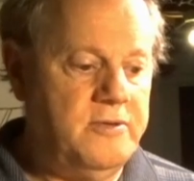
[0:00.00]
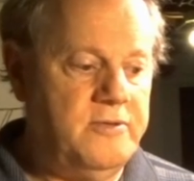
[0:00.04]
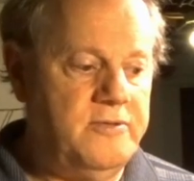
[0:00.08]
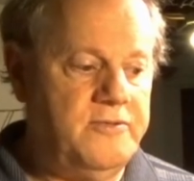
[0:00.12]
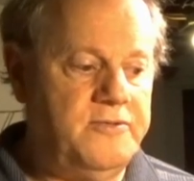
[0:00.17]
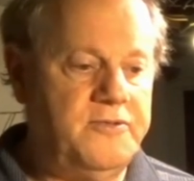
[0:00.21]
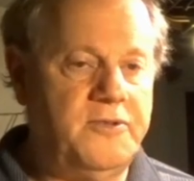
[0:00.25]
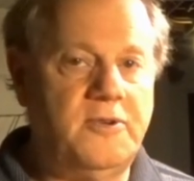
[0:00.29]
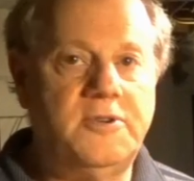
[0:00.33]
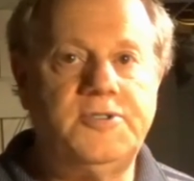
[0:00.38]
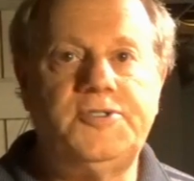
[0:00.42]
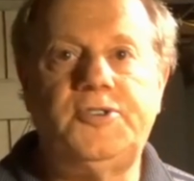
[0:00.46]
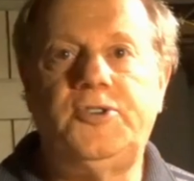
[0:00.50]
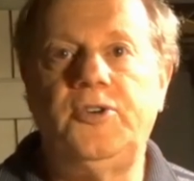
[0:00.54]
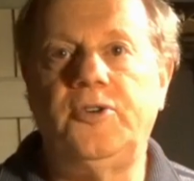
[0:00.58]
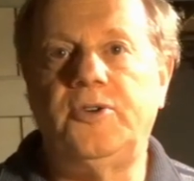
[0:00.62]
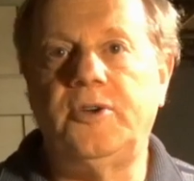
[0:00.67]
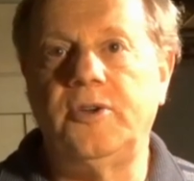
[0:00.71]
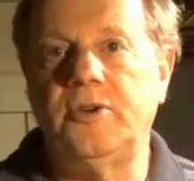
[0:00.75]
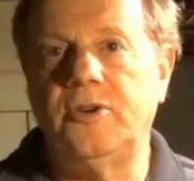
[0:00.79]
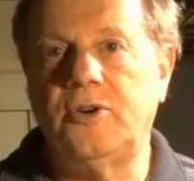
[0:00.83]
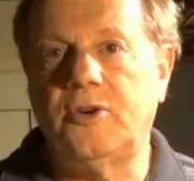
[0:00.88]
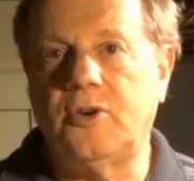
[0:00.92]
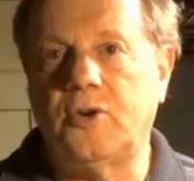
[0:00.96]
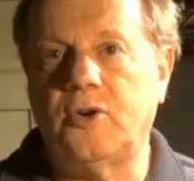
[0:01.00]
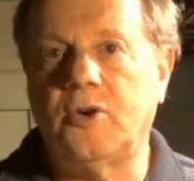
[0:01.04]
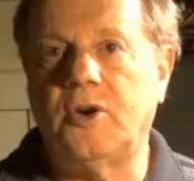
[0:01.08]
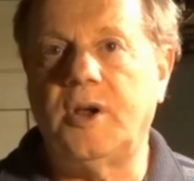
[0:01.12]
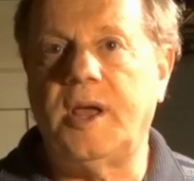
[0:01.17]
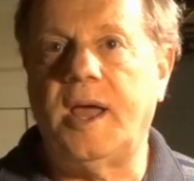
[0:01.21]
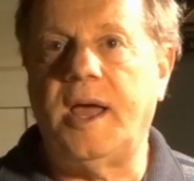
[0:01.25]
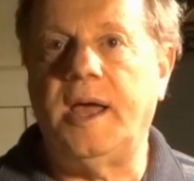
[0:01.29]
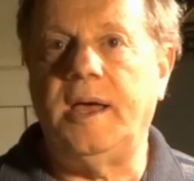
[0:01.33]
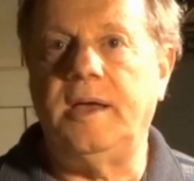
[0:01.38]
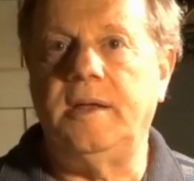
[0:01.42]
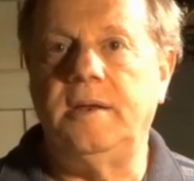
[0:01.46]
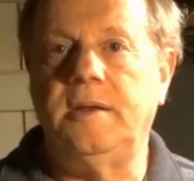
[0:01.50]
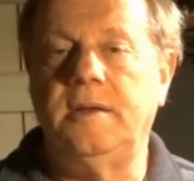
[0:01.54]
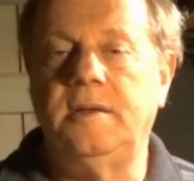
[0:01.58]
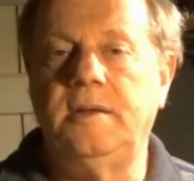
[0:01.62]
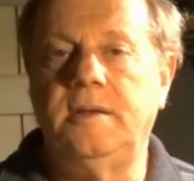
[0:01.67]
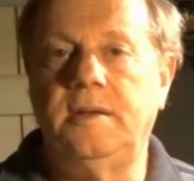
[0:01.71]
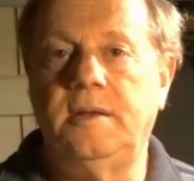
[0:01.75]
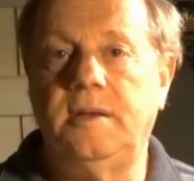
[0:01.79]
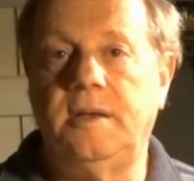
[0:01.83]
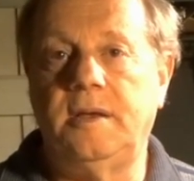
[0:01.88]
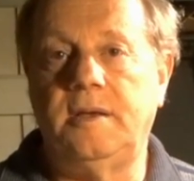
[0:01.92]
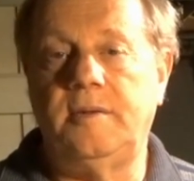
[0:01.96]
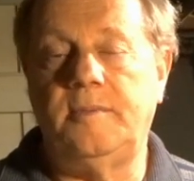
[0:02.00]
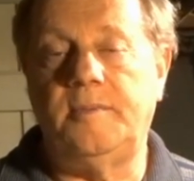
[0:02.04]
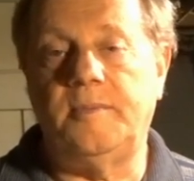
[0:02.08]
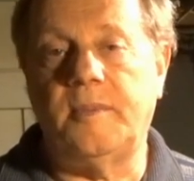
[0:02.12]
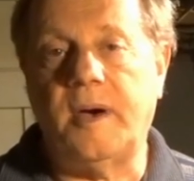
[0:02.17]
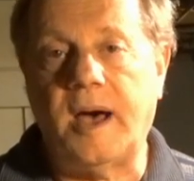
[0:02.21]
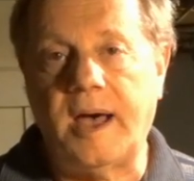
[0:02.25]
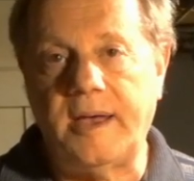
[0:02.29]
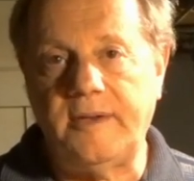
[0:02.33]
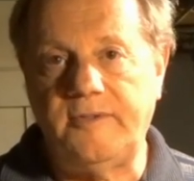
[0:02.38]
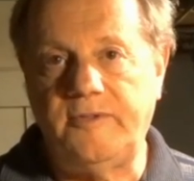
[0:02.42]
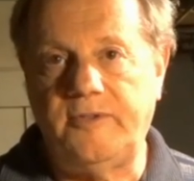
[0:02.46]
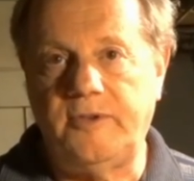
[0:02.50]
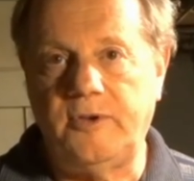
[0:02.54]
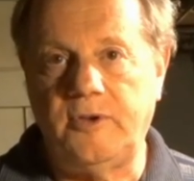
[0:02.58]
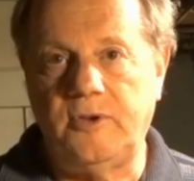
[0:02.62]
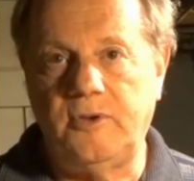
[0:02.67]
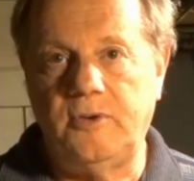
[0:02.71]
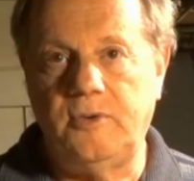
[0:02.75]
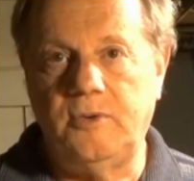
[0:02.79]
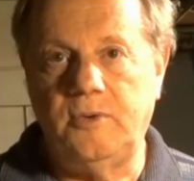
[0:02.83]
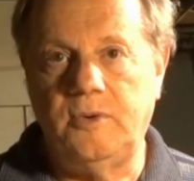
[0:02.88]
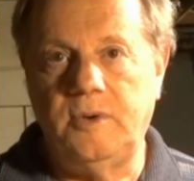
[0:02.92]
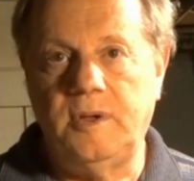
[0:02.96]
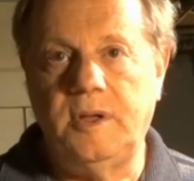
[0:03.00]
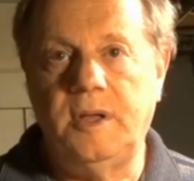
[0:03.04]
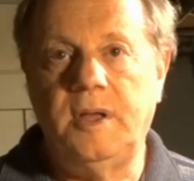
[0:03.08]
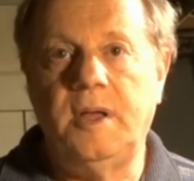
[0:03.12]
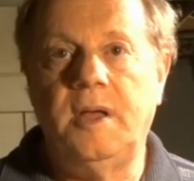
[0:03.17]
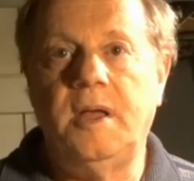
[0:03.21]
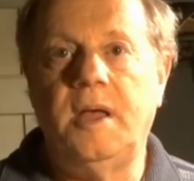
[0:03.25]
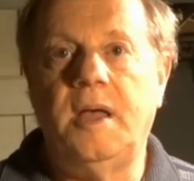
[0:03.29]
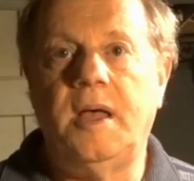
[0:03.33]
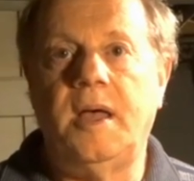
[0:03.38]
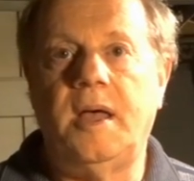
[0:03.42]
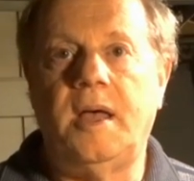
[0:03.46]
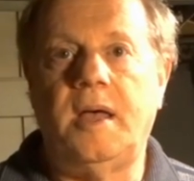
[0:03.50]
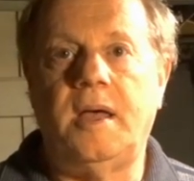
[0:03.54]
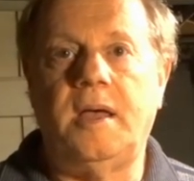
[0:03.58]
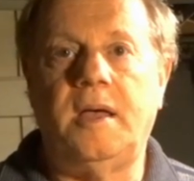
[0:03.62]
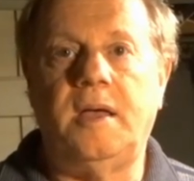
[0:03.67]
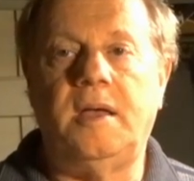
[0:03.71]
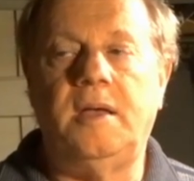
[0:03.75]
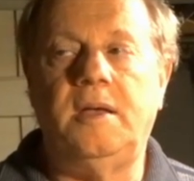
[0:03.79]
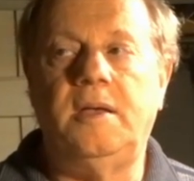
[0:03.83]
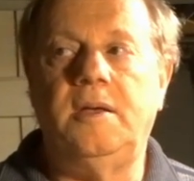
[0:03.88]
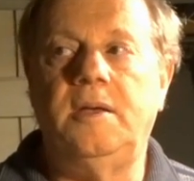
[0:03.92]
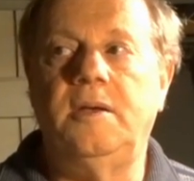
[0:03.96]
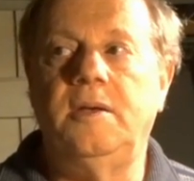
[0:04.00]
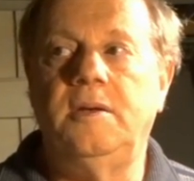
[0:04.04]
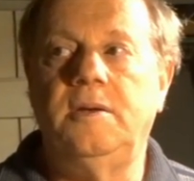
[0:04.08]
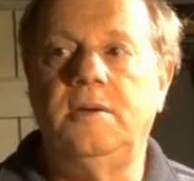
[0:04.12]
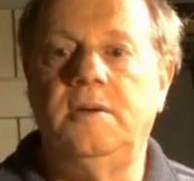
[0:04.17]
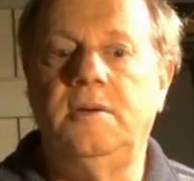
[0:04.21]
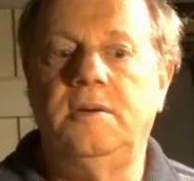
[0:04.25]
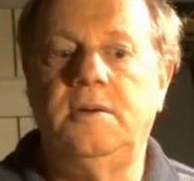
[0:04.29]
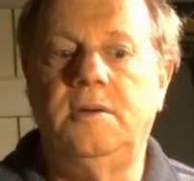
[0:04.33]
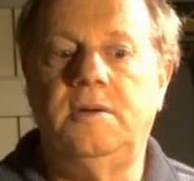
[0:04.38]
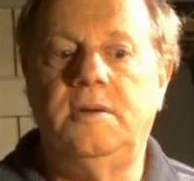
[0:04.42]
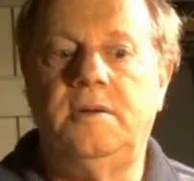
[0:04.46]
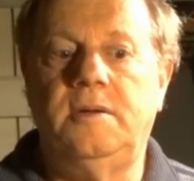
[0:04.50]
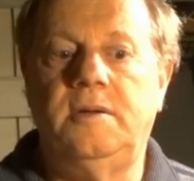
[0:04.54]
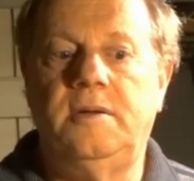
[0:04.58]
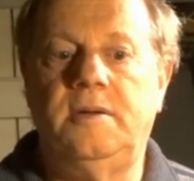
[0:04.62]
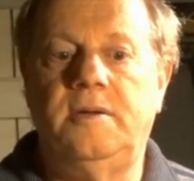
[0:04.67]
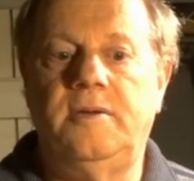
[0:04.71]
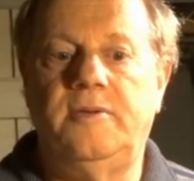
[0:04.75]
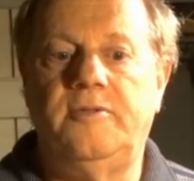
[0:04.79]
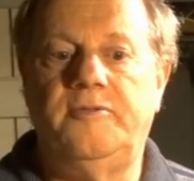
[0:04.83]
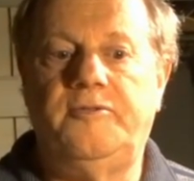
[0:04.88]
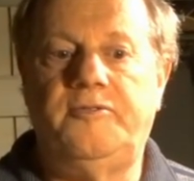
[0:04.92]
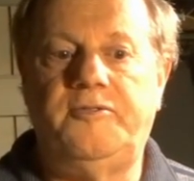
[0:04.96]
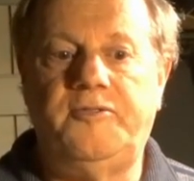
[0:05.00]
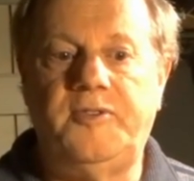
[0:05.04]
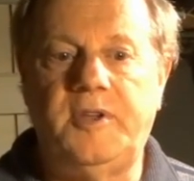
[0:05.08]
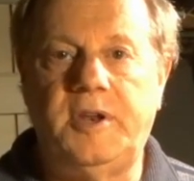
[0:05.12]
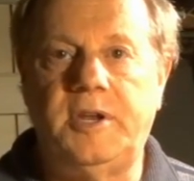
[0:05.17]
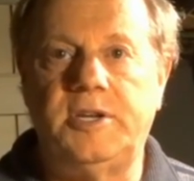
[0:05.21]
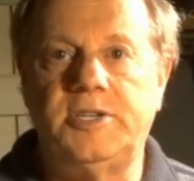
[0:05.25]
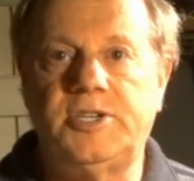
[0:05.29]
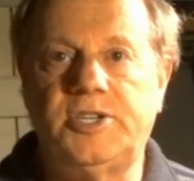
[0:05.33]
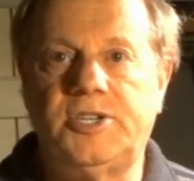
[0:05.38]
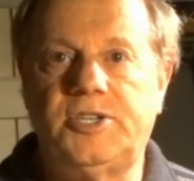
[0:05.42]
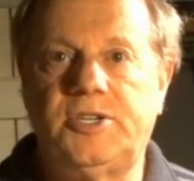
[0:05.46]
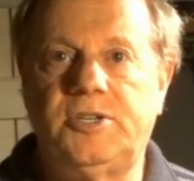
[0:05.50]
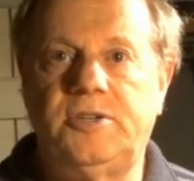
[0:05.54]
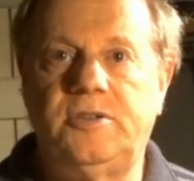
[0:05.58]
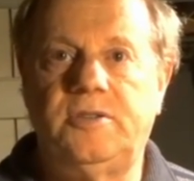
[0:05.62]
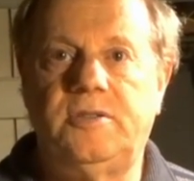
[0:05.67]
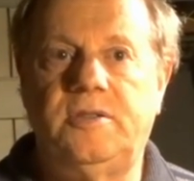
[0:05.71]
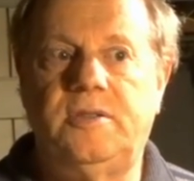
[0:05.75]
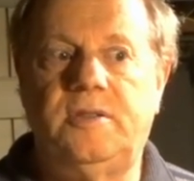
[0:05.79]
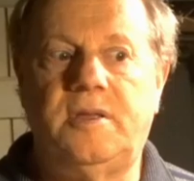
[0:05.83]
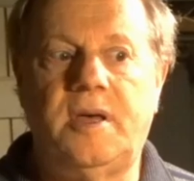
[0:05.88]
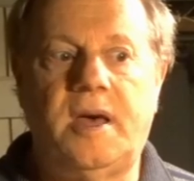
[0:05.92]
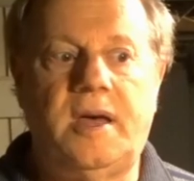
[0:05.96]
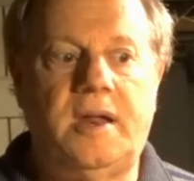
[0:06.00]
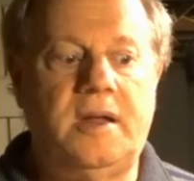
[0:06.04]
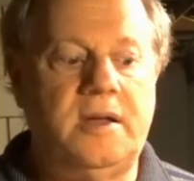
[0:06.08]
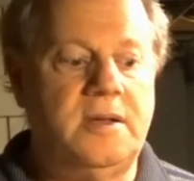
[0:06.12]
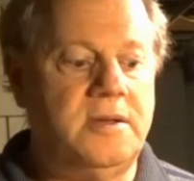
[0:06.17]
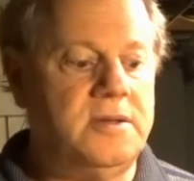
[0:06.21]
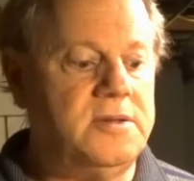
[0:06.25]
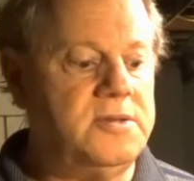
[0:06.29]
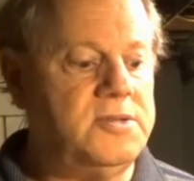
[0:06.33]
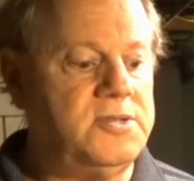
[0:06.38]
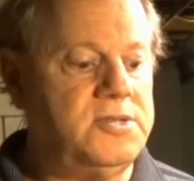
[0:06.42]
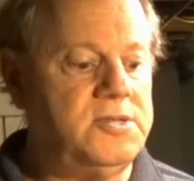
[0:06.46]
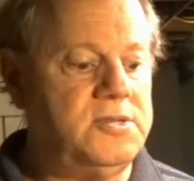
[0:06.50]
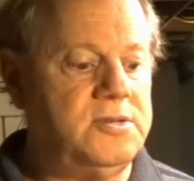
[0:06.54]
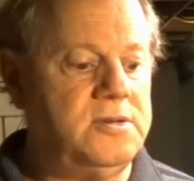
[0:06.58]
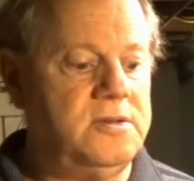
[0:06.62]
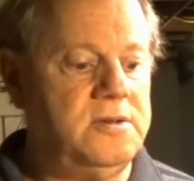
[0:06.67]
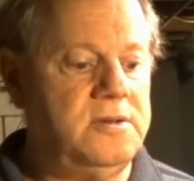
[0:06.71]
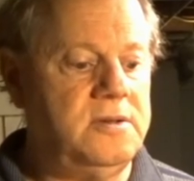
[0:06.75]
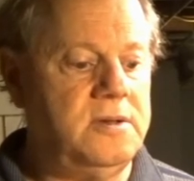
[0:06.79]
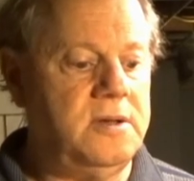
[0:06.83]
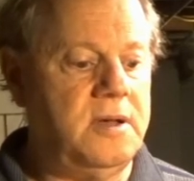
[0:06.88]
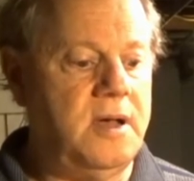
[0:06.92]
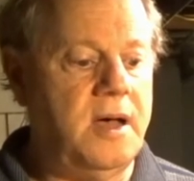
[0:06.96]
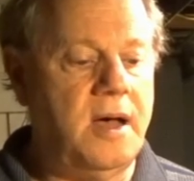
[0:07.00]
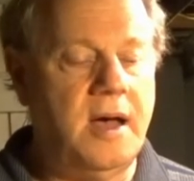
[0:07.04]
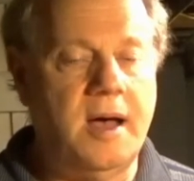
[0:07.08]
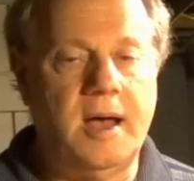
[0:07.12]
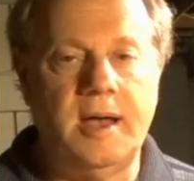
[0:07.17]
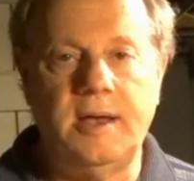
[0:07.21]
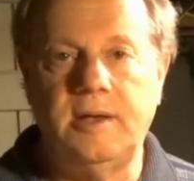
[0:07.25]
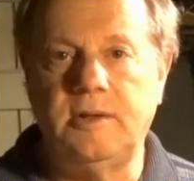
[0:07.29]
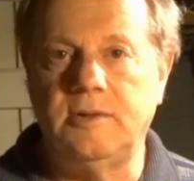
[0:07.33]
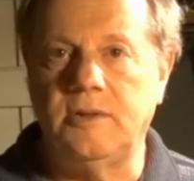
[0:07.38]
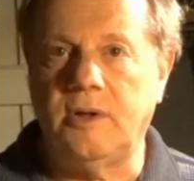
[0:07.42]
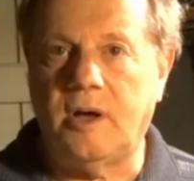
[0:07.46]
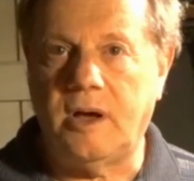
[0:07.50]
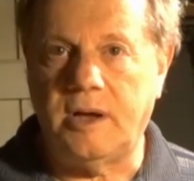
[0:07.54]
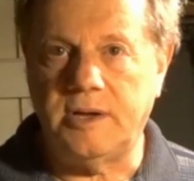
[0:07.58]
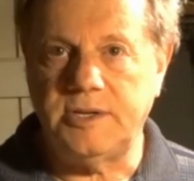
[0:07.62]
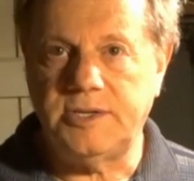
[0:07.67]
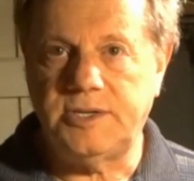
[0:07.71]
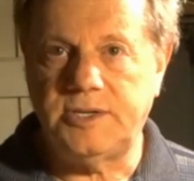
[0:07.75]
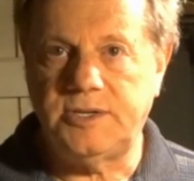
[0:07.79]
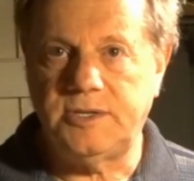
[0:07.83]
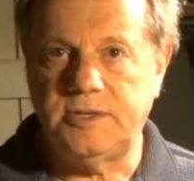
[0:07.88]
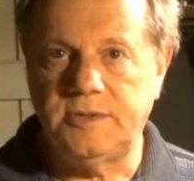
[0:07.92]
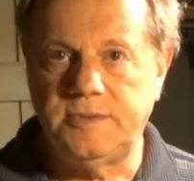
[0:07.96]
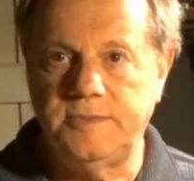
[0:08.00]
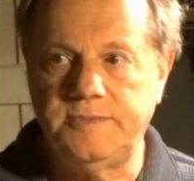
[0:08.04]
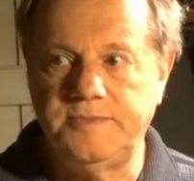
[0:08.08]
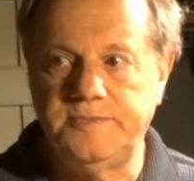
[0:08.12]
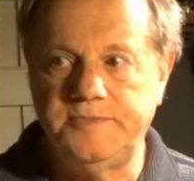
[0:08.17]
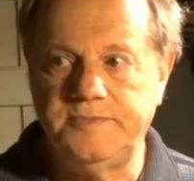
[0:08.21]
First, you can create, in my view, a finish that is high gloss,